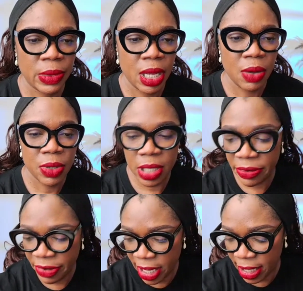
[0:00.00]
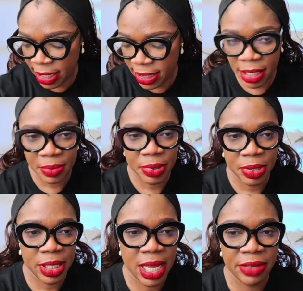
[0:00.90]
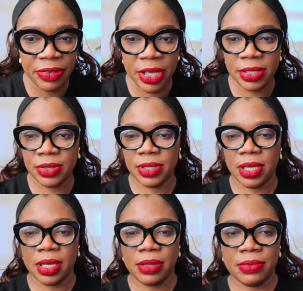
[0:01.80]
wonder if I can get anybody live here today.